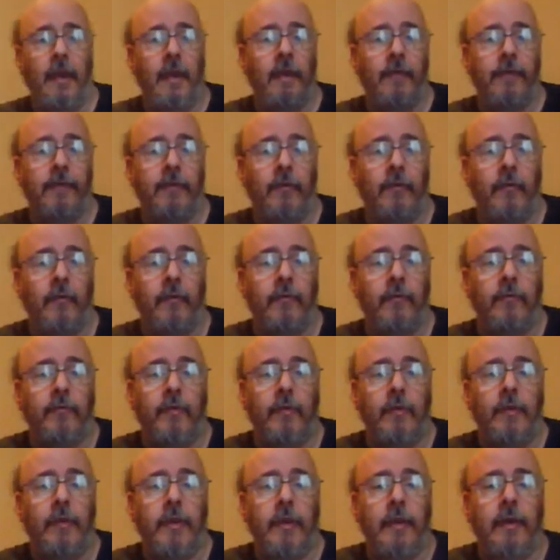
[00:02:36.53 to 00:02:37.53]
and so there's
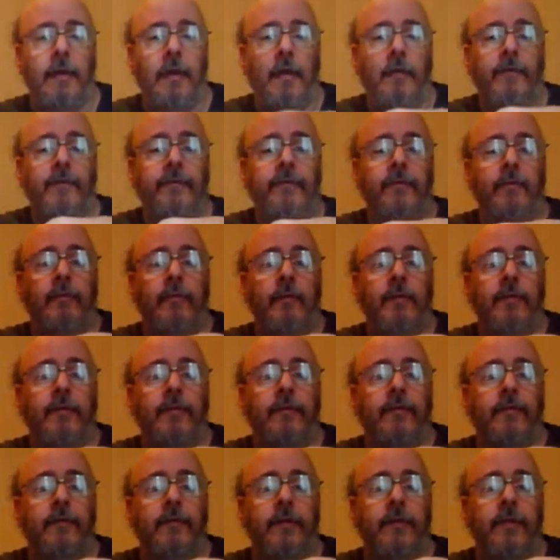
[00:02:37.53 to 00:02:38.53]
really enough
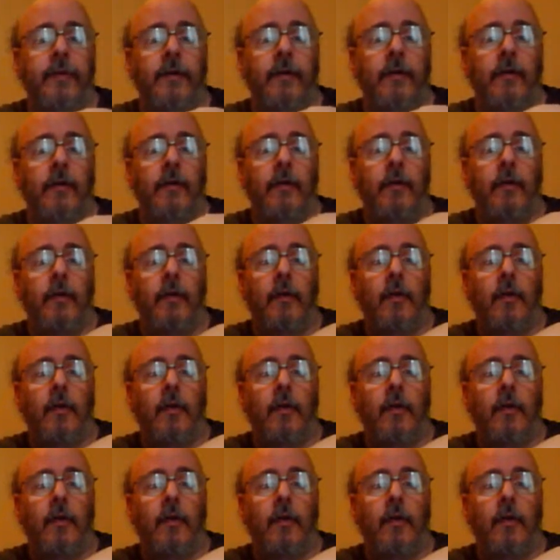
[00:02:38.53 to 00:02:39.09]
syringes in here